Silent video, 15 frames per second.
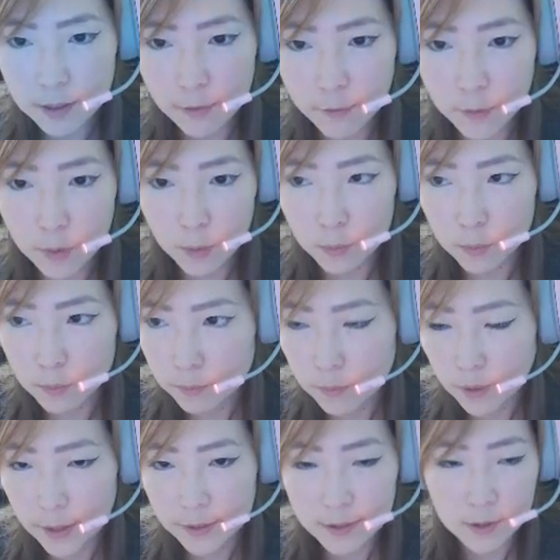if you,
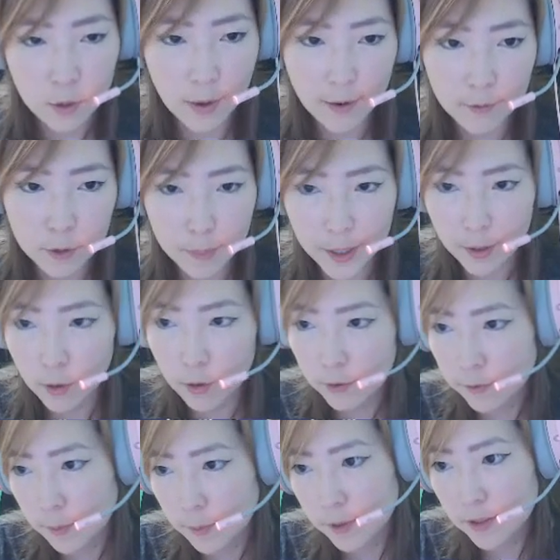I guess you have to buy all
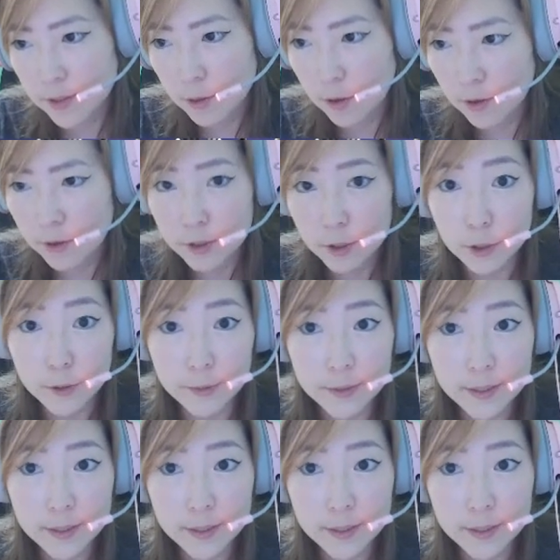of them because they're all included.